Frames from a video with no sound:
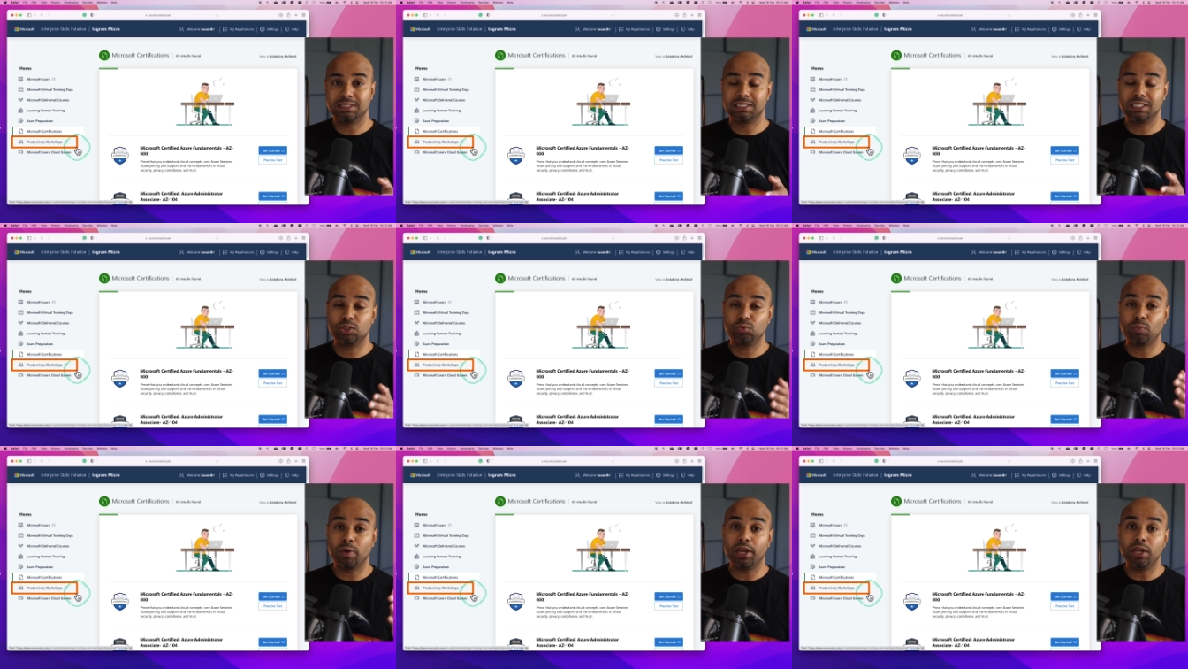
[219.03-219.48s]

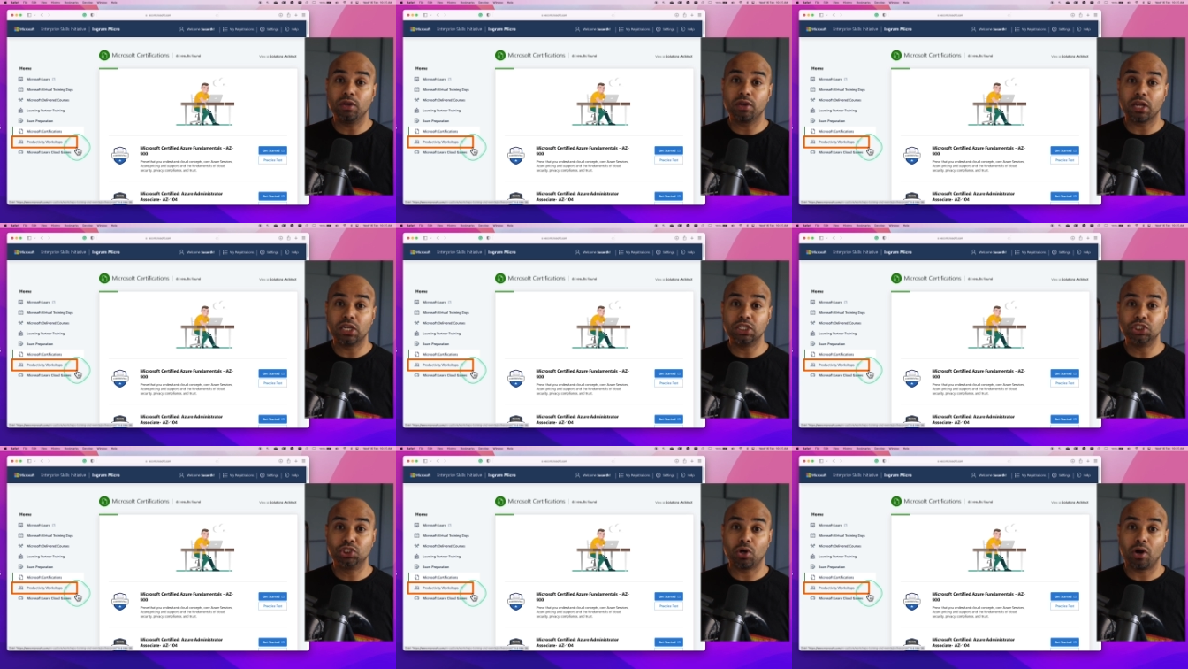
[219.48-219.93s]
This is where you
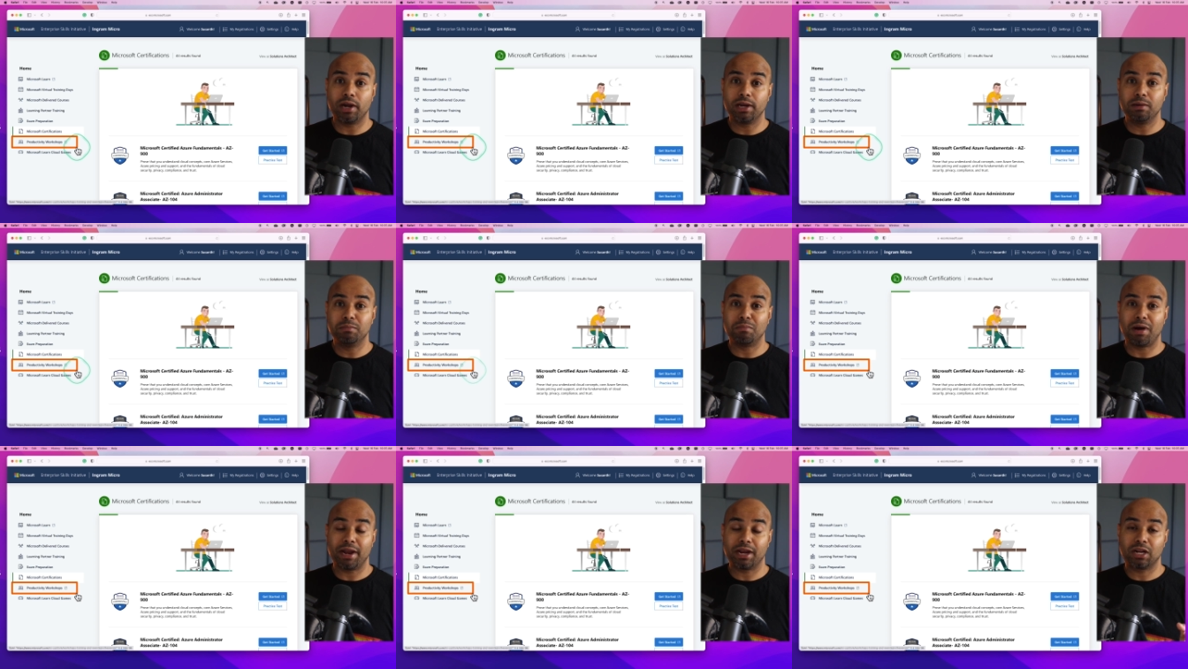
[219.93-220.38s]
can
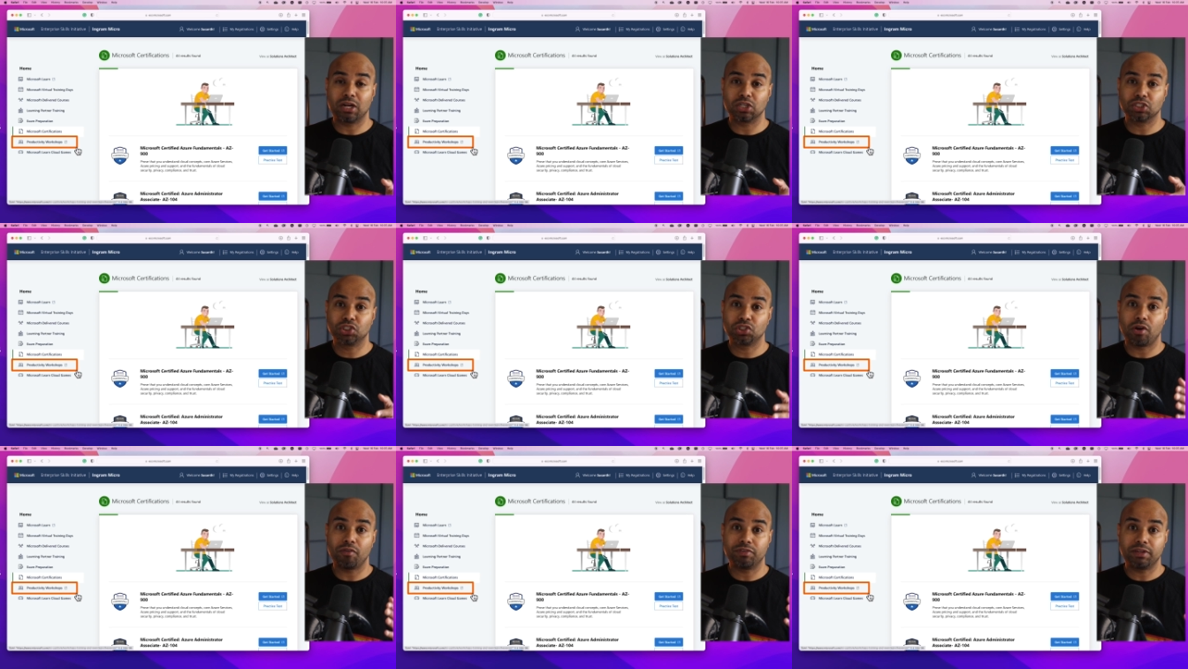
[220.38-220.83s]
join
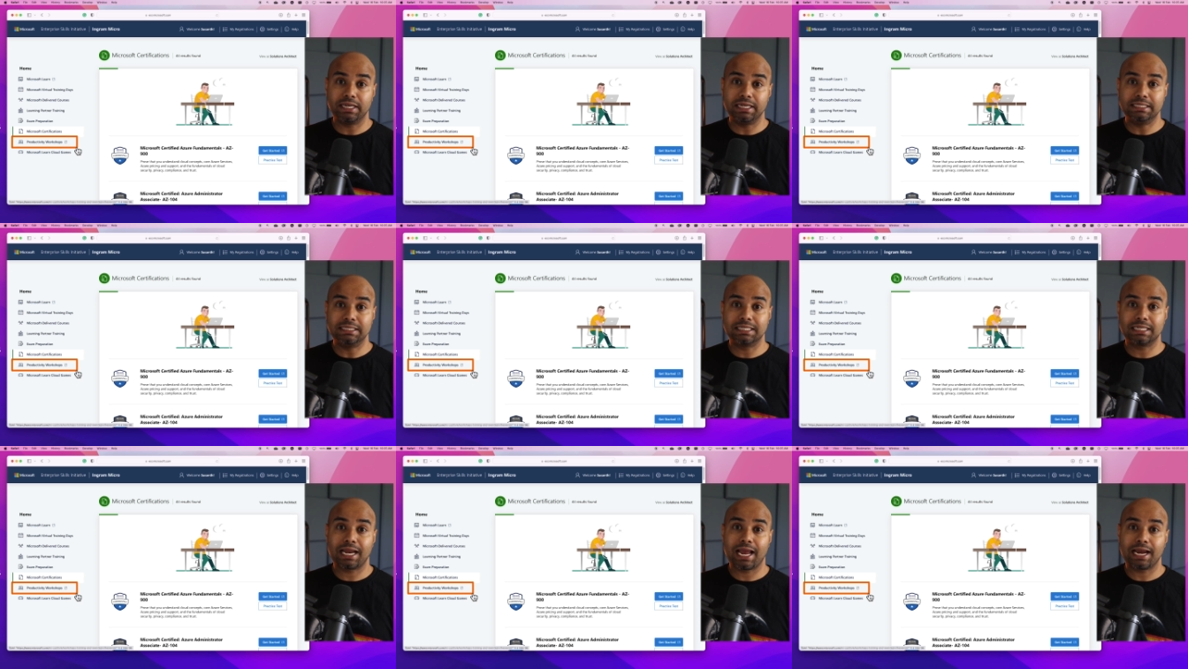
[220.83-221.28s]
Microsoft
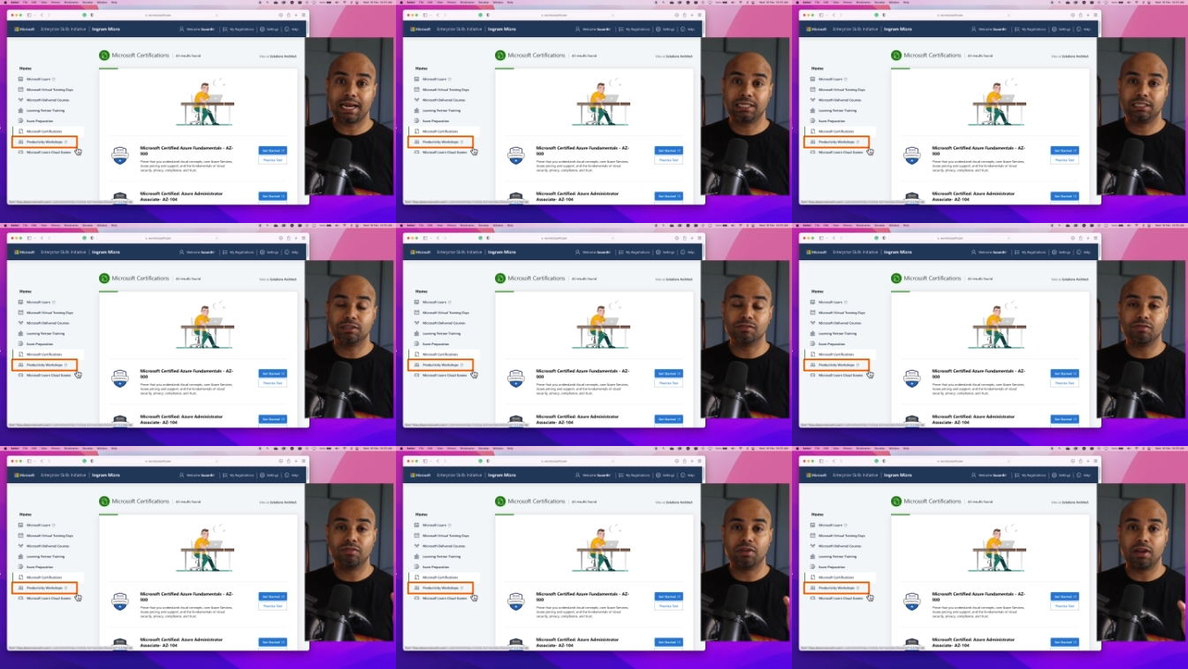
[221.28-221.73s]

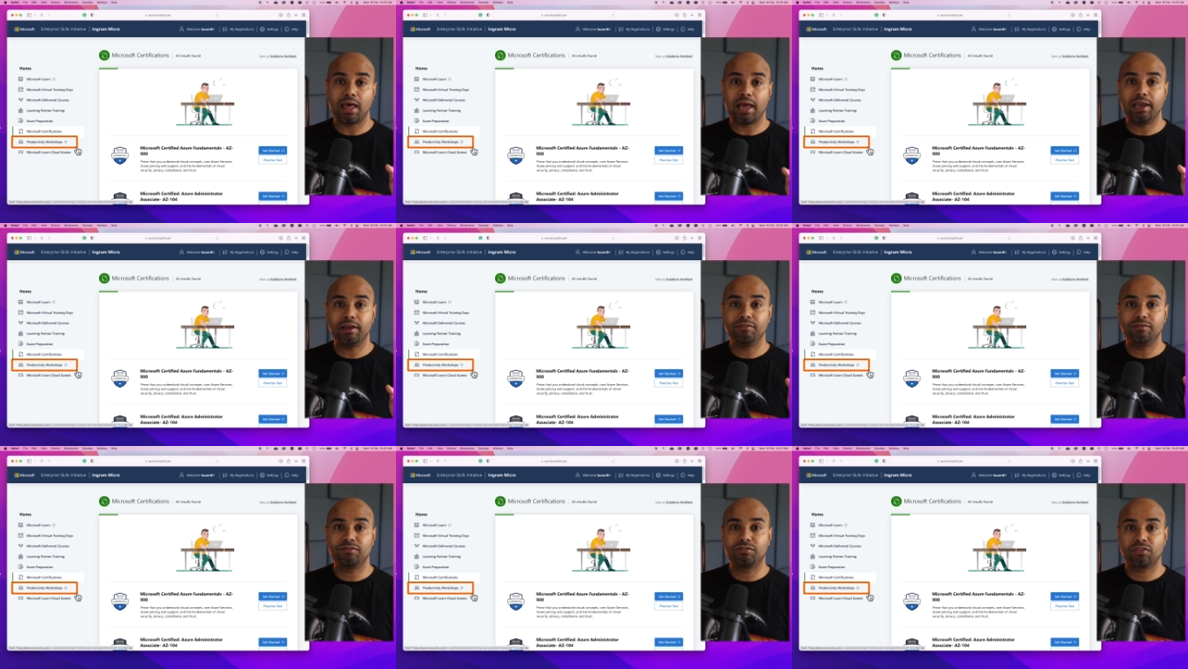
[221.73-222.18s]
interactive
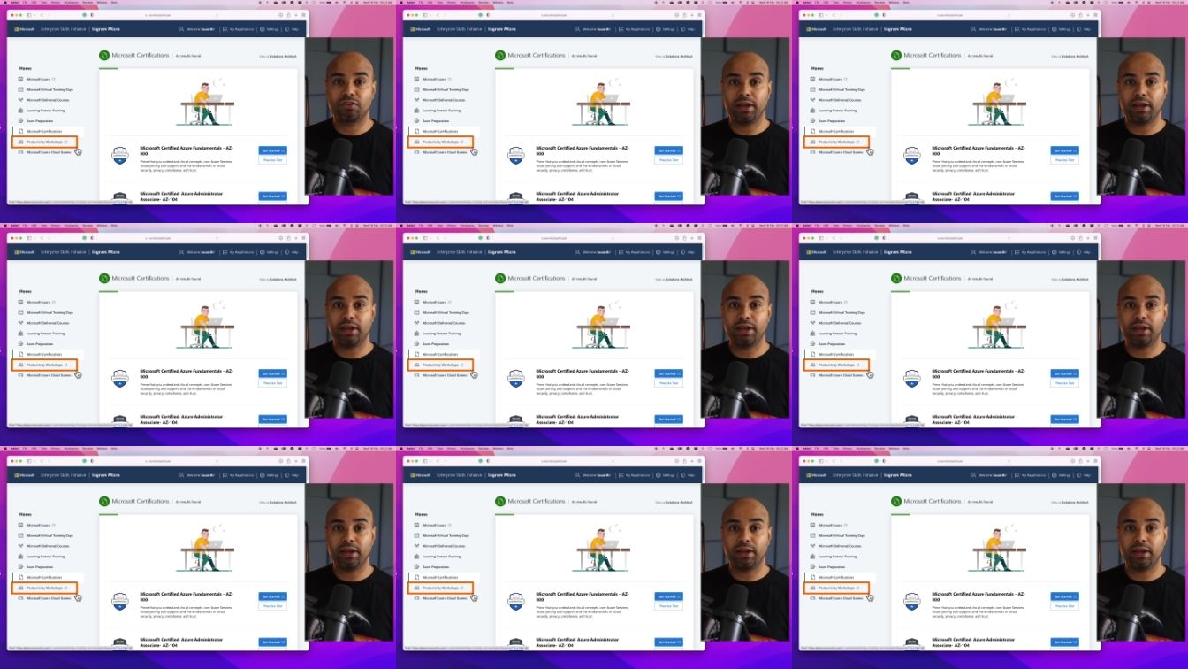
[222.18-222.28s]
live